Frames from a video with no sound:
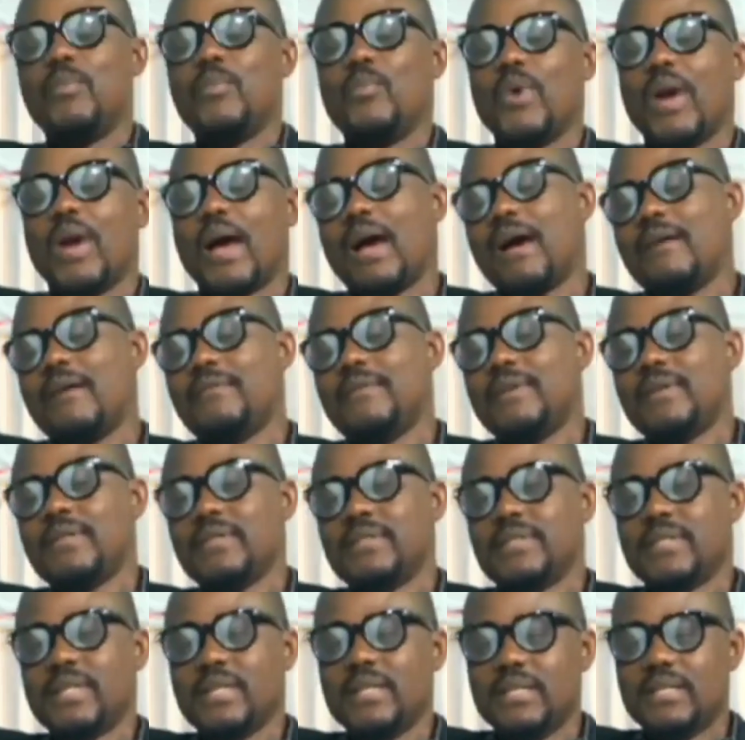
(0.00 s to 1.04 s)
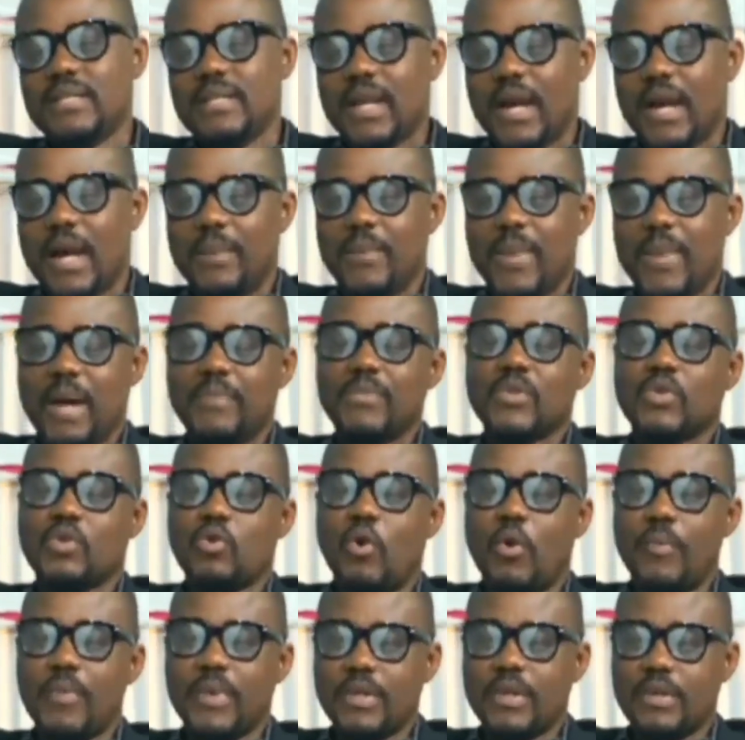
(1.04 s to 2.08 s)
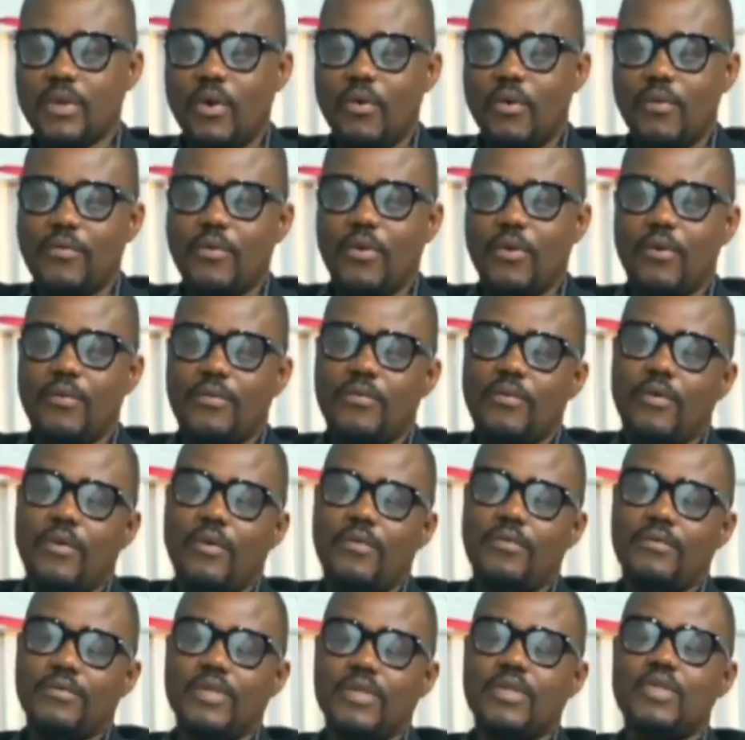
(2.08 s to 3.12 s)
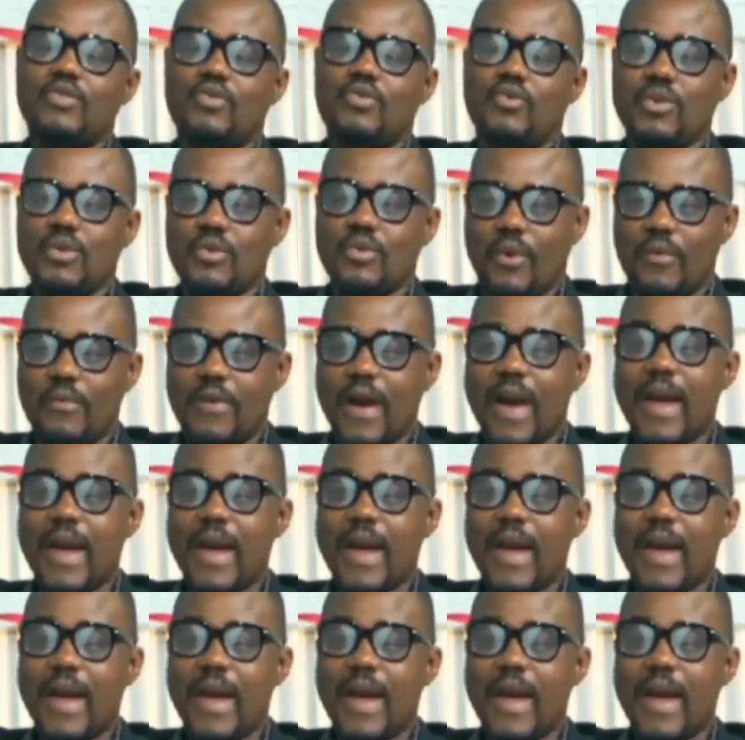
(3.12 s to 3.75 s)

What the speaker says: we have daily summary of the issuing of